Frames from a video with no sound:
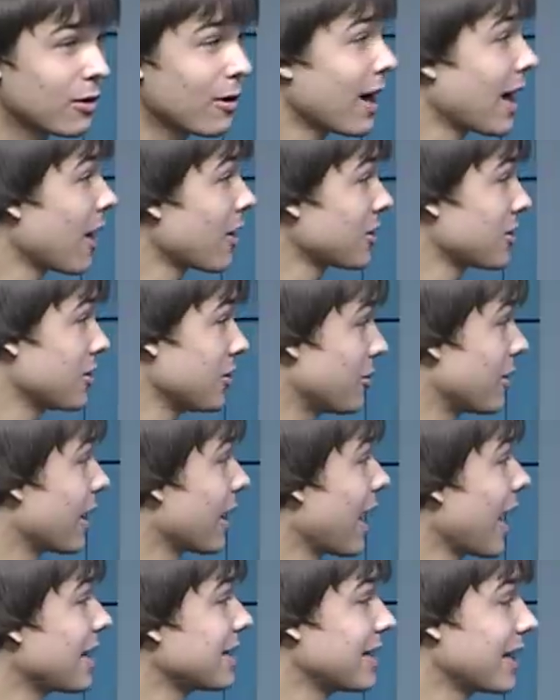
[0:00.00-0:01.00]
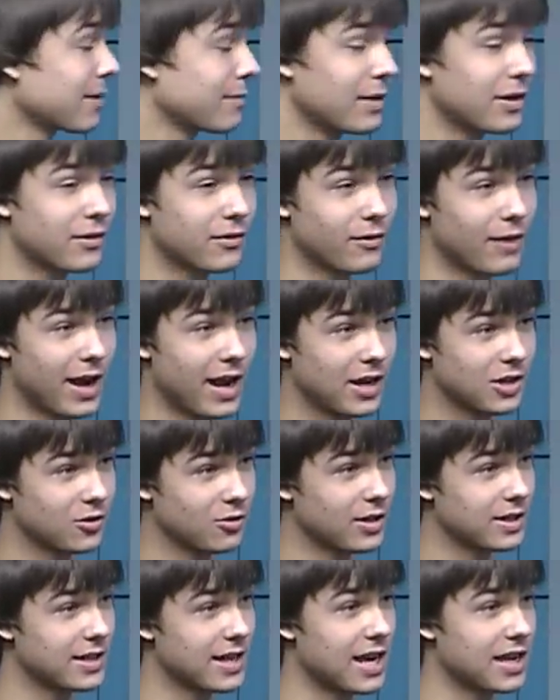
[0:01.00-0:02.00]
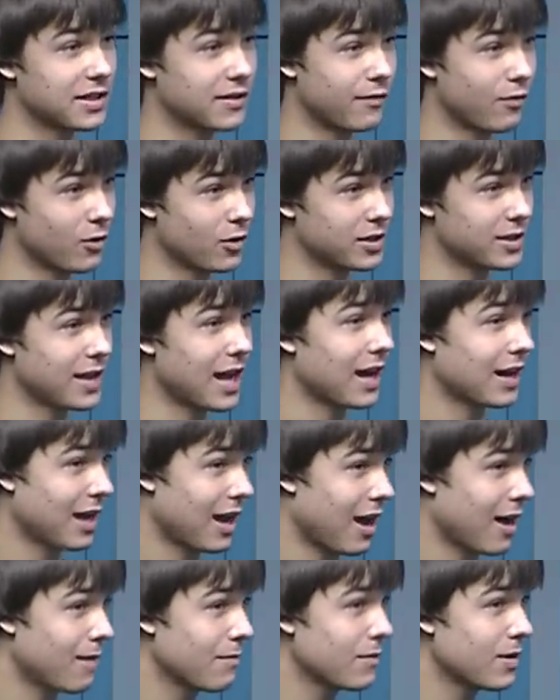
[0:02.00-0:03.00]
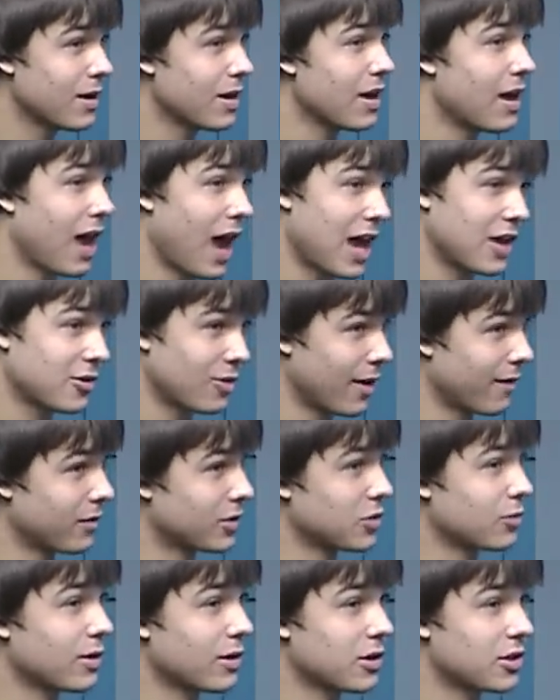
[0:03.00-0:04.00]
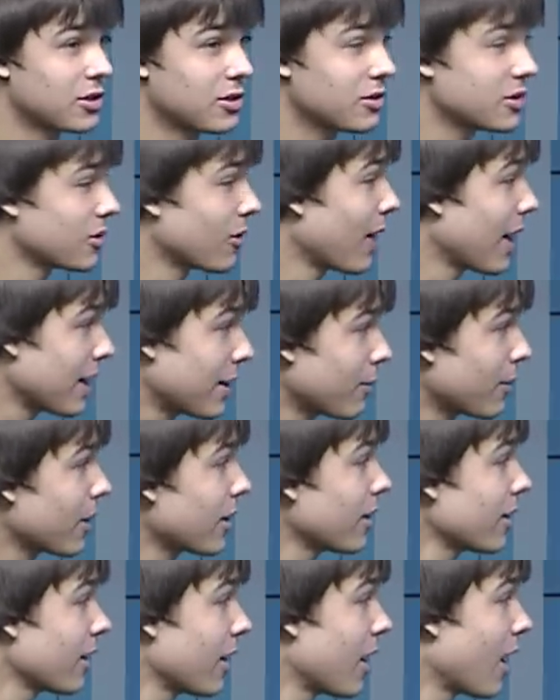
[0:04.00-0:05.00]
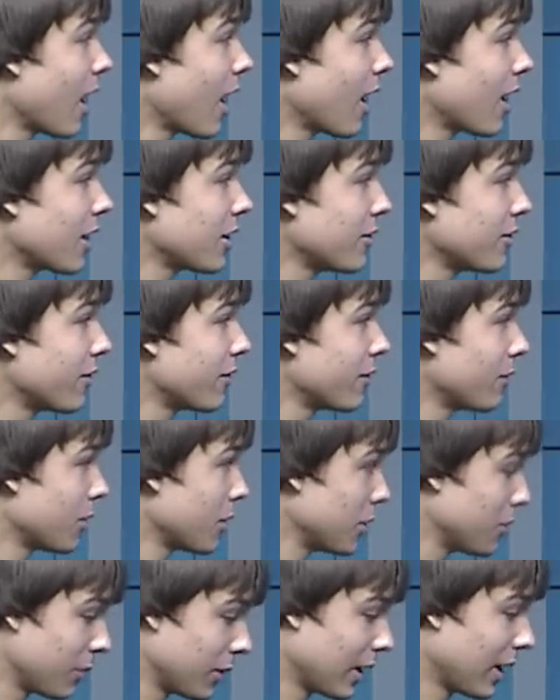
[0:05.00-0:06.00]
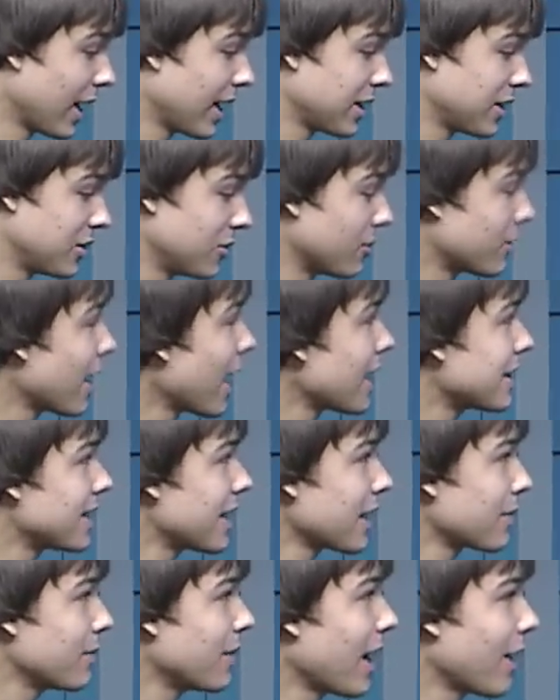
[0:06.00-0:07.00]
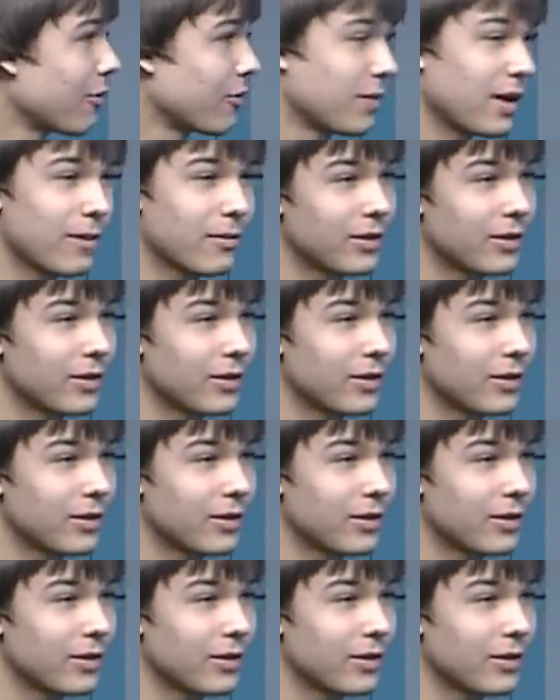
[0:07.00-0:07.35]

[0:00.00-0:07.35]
I also you can contact me through androidtaskforce.com. Okay. I do have a Twitter too. So anywhere uh, you you would like to contact me, I would be able